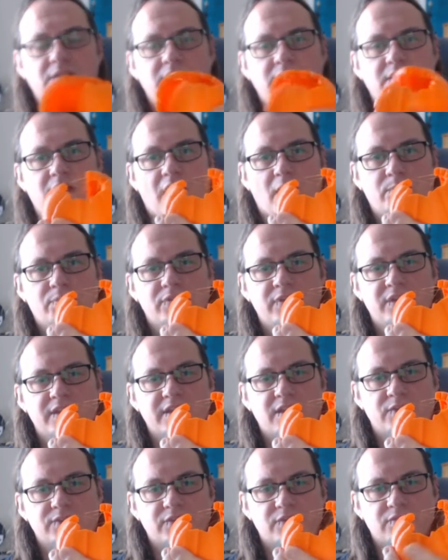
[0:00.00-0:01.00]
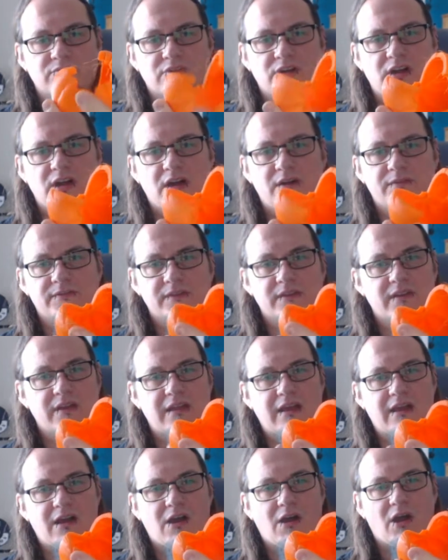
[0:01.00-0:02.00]
I printed it on a raft.
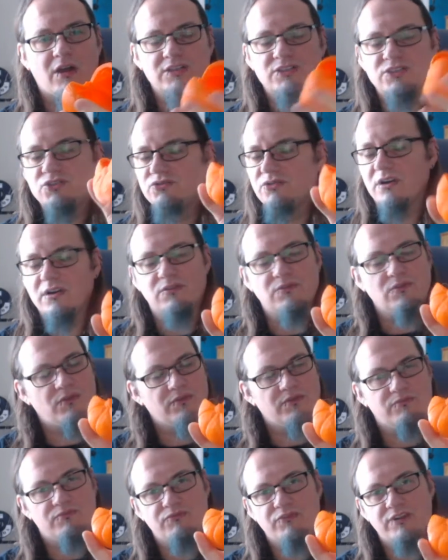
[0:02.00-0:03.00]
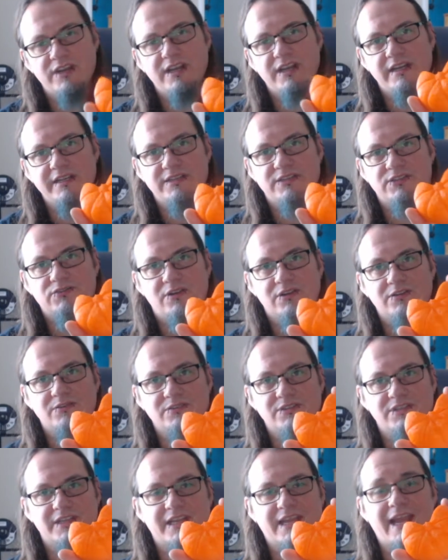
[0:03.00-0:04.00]
Really struggled
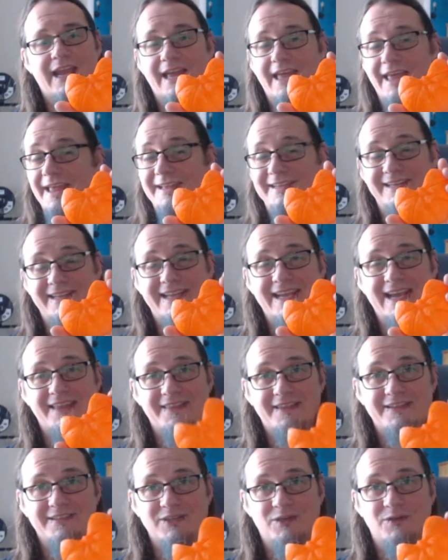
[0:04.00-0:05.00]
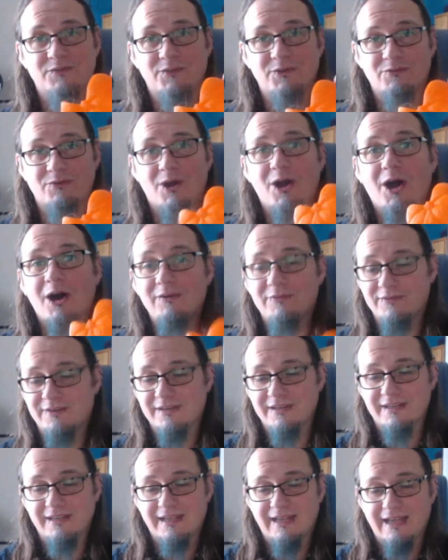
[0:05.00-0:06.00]
to get this off the raft,
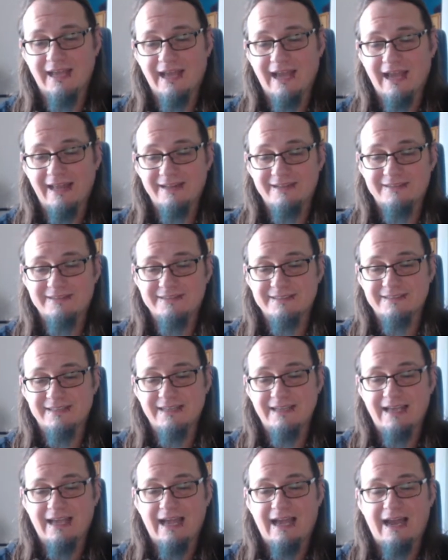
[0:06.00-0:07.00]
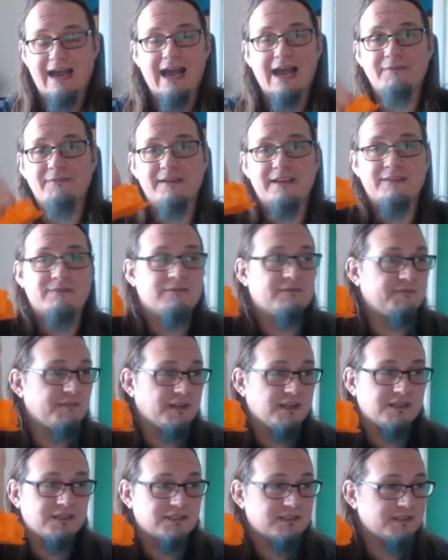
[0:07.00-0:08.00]
and I haven't even
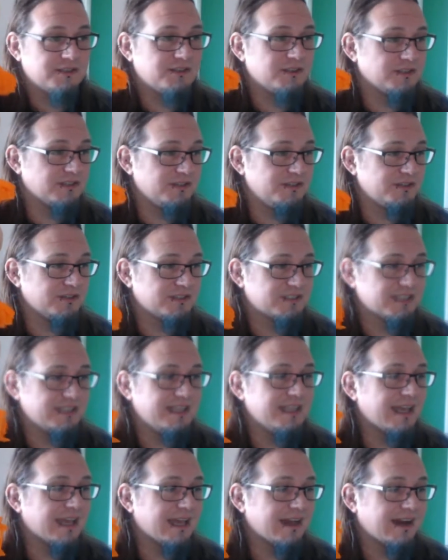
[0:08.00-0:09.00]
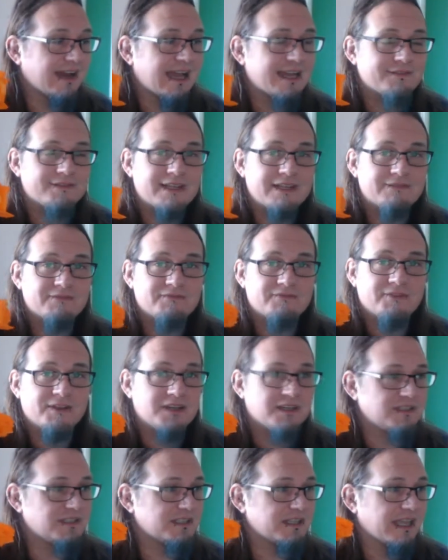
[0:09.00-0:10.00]
finished. You can see there, I haven't even
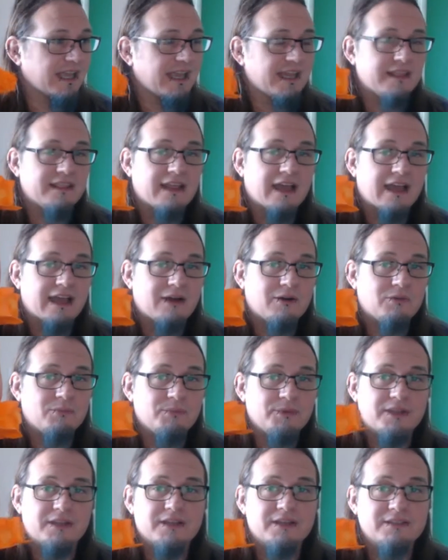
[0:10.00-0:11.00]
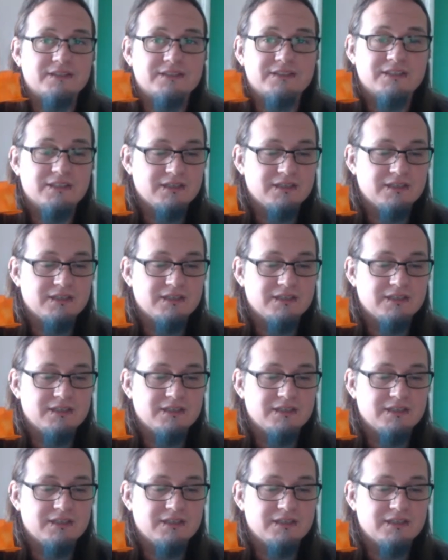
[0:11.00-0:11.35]
finished getting that out because